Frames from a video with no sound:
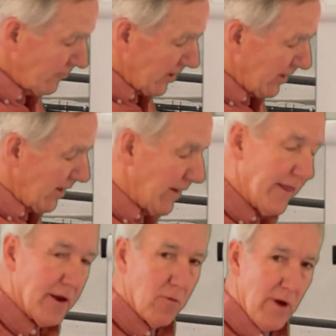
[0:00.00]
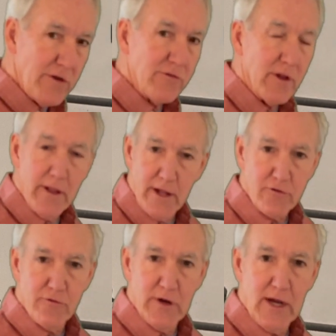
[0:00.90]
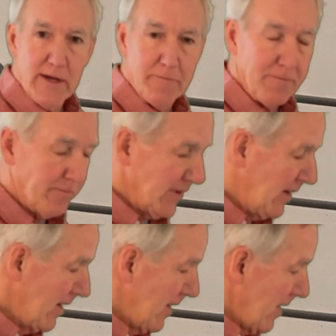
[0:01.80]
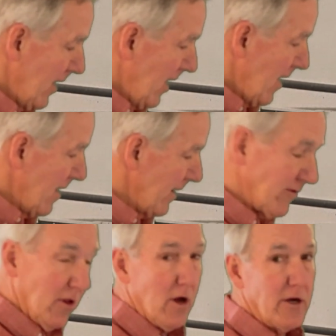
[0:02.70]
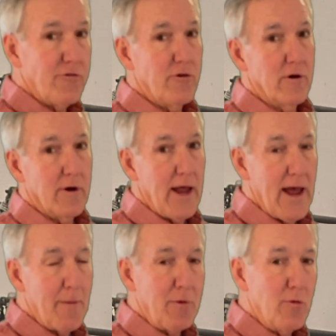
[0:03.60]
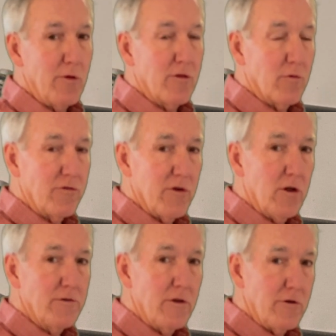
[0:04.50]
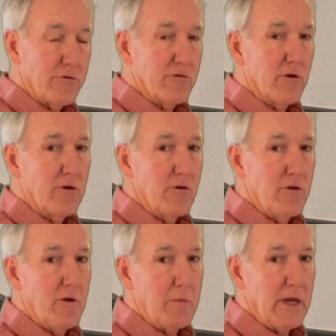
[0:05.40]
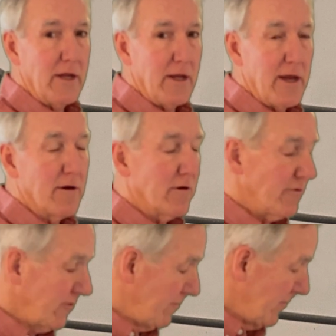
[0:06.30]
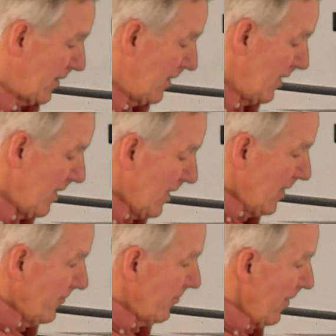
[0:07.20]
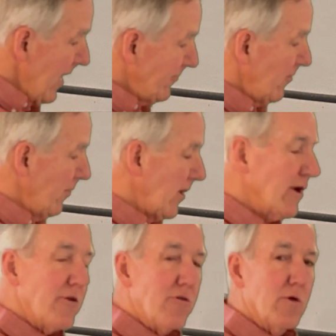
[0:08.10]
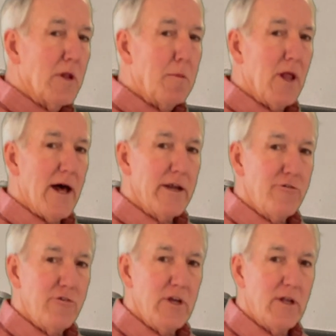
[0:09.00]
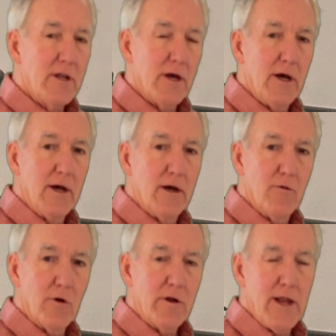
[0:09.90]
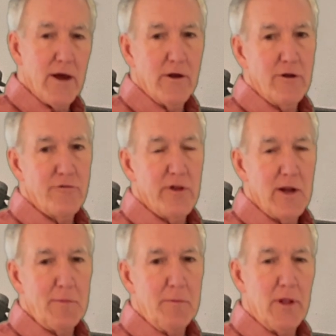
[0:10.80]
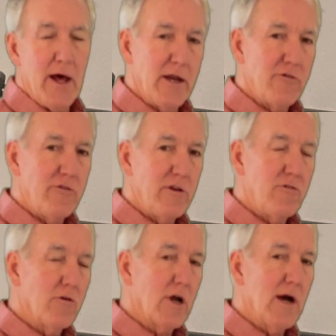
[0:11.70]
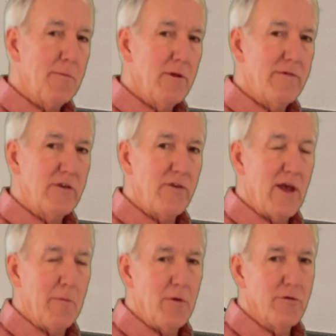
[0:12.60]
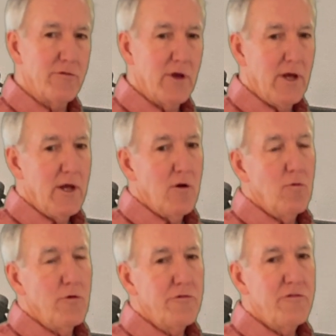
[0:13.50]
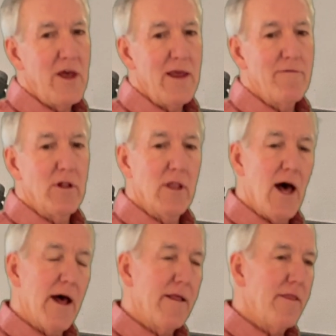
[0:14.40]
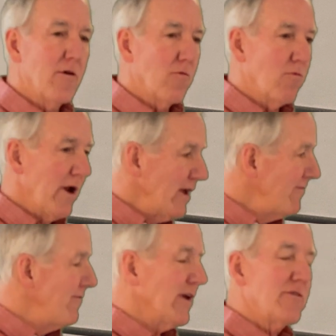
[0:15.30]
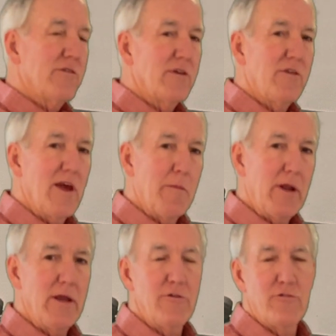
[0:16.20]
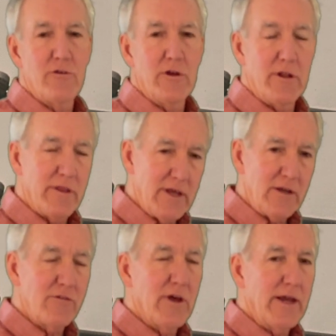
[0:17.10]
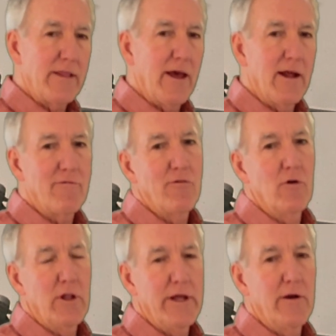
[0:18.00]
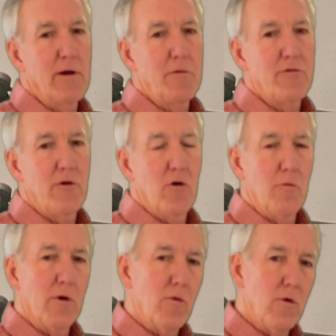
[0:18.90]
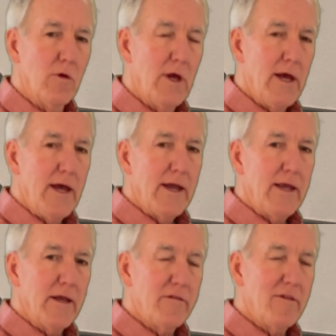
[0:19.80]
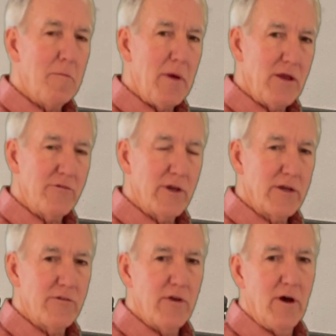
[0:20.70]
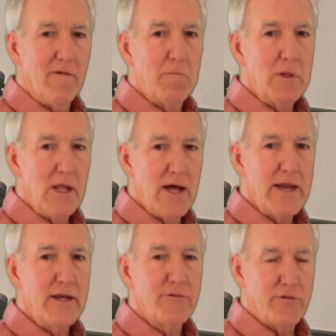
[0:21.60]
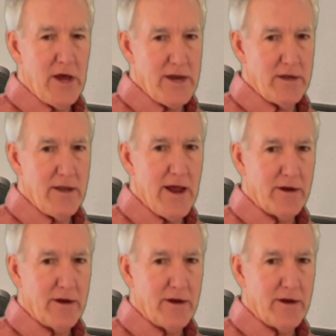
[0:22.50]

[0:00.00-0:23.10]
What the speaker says: constructed and then erase it, and that's fine. As long as you're happy with the result and you're certain you didn't make any errors. So that's what we're going to do on the plotting sheet. We're now going to set up a plotting sheet, do a couple of examples. We'll save a lot of the running fix examination and things like that for a later episode, but we'll get to the basics of plotting a site